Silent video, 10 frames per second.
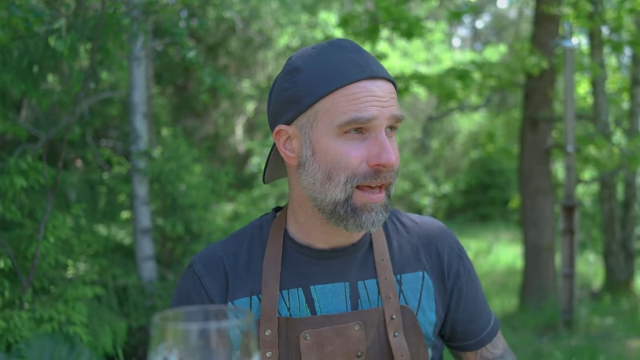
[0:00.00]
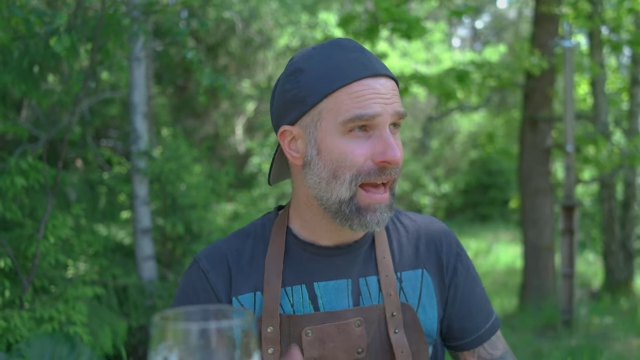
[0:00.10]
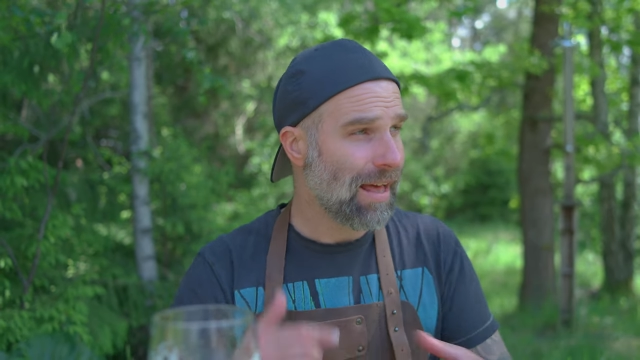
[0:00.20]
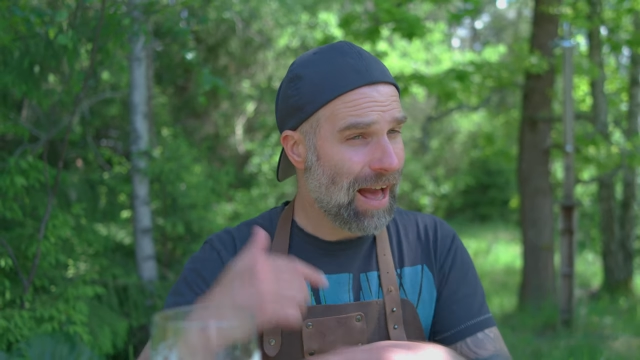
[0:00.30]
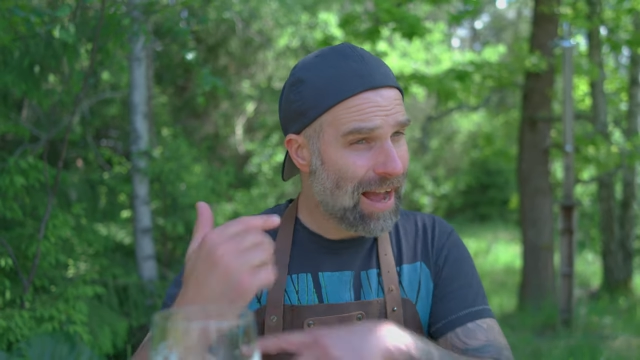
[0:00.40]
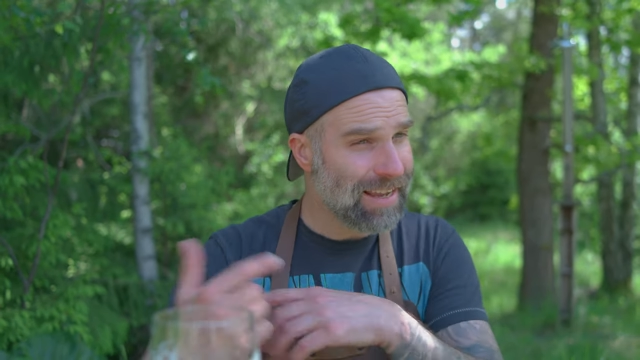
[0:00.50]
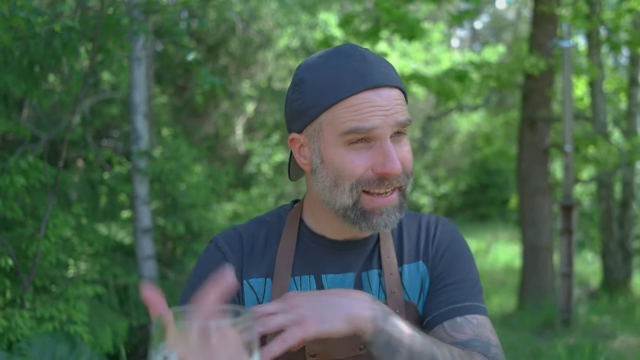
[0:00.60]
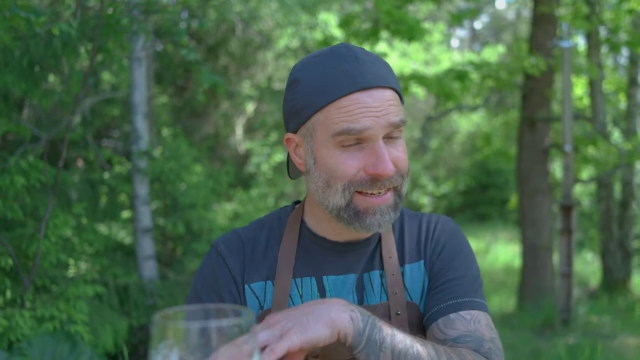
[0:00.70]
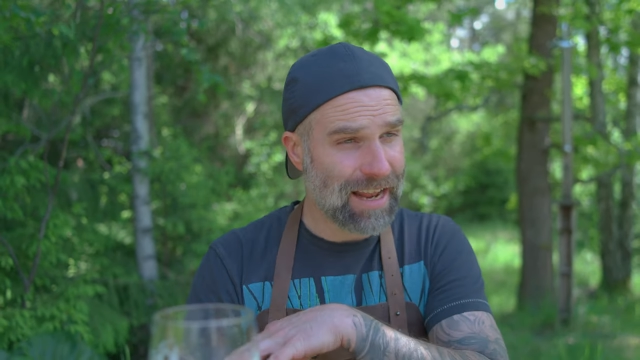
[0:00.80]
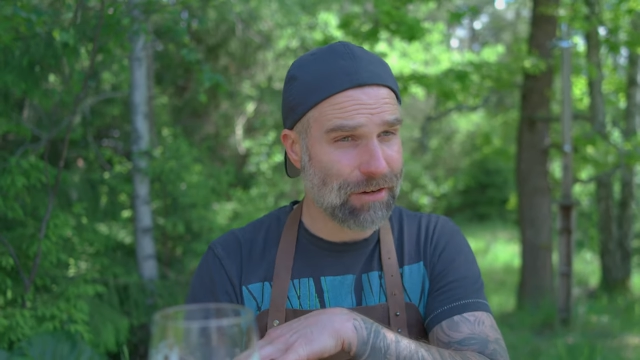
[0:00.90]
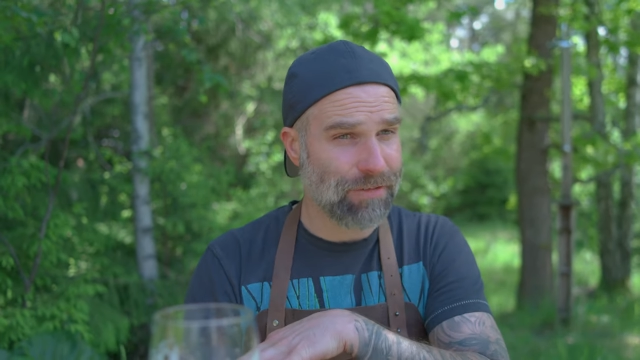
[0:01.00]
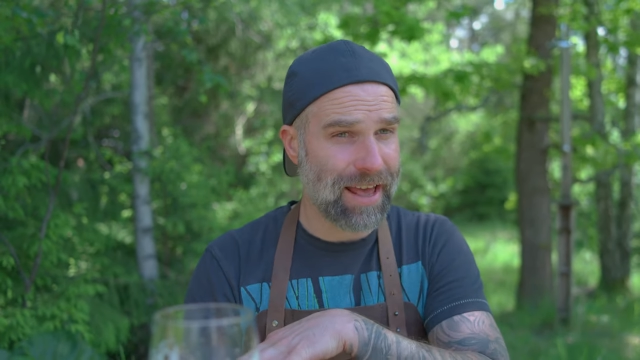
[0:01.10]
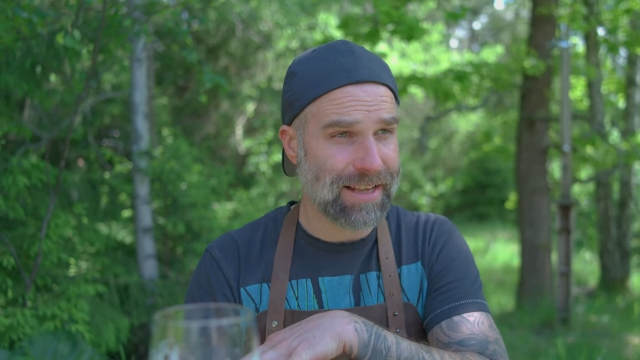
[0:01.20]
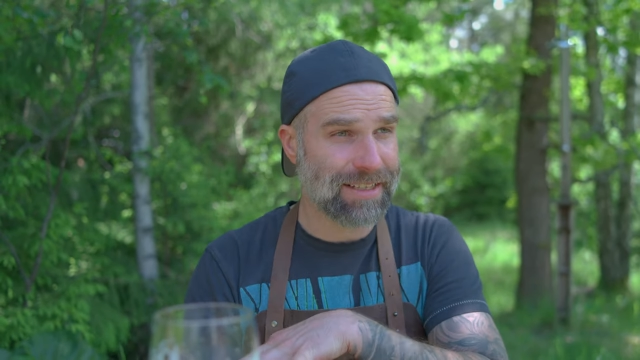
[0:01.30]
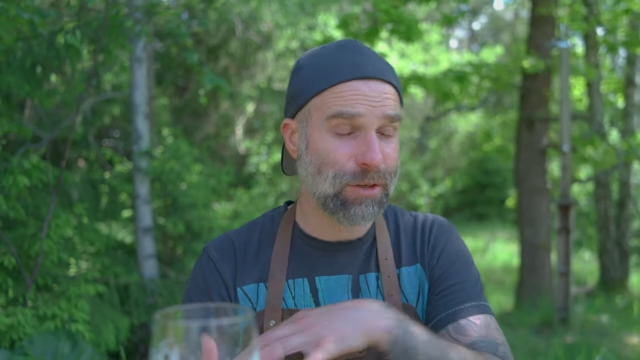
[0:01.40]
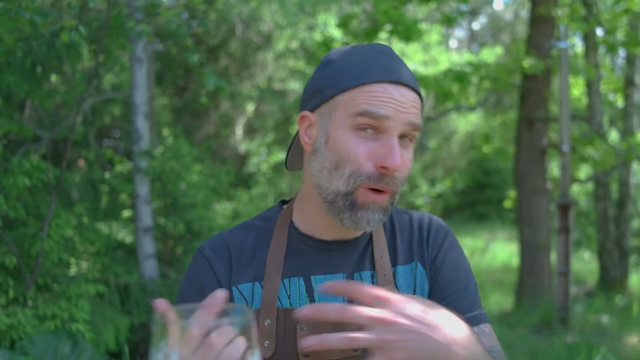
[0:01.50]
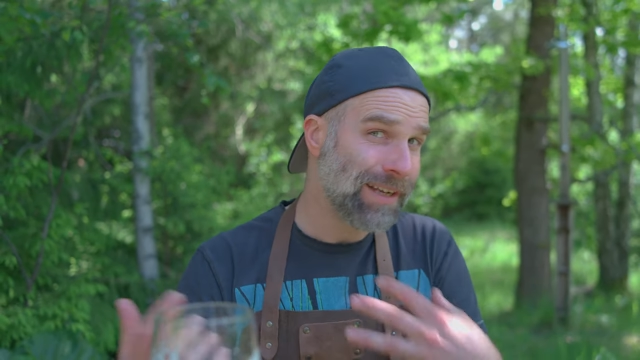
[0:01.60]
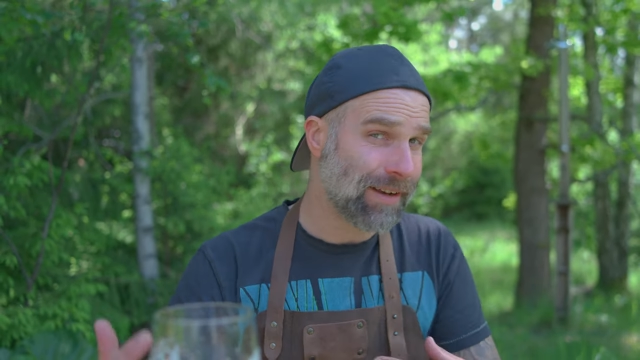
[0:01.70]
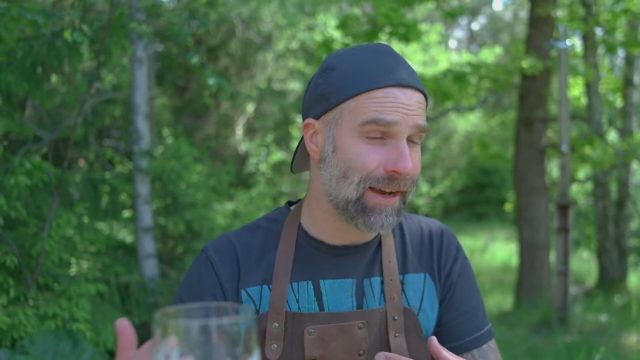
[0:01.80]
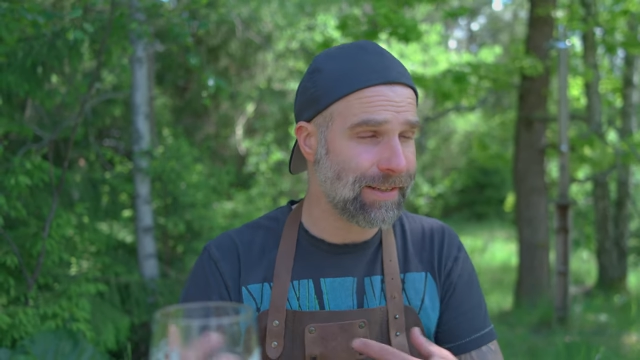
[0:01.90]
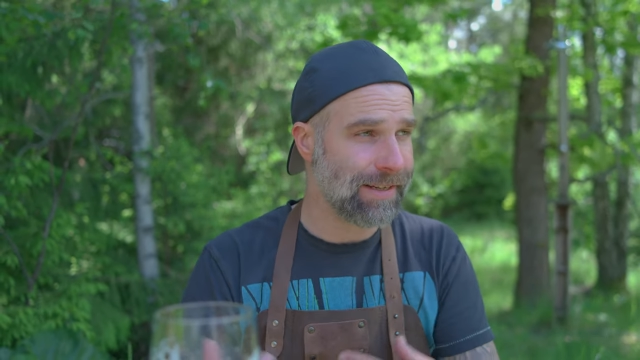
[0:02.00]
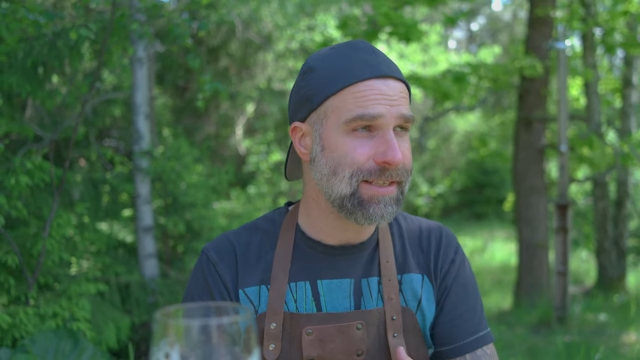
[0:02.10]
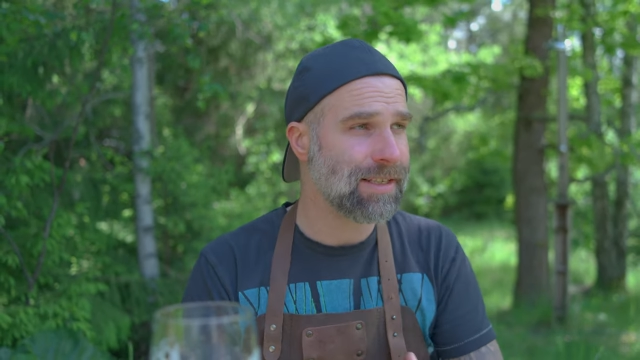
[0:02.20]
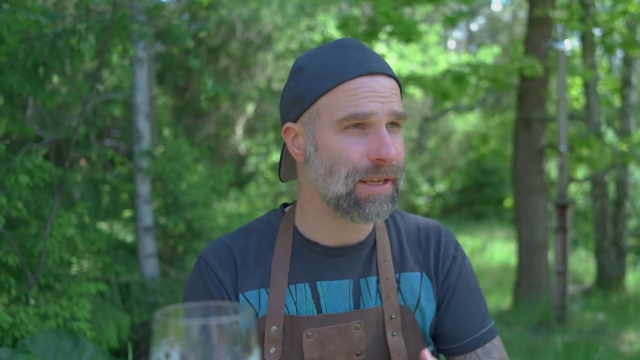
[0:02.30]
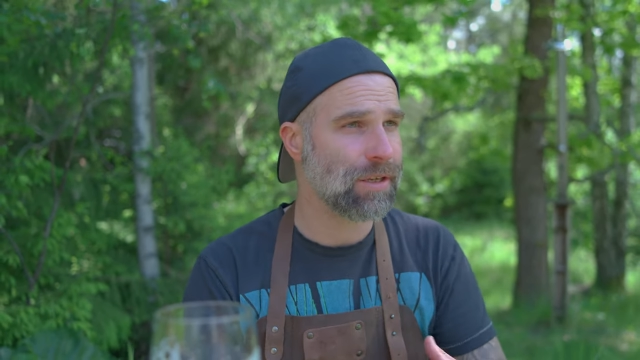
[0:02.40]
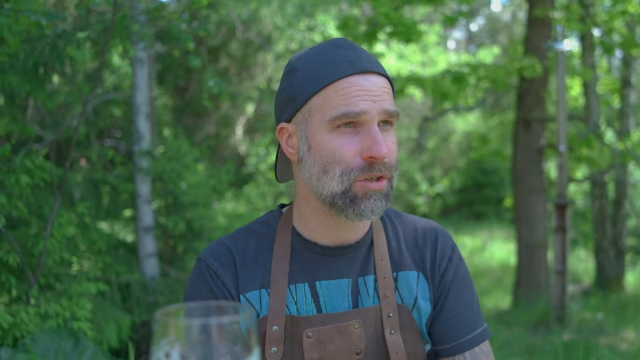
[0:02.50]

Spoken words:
High in alpha acid, quite high at least.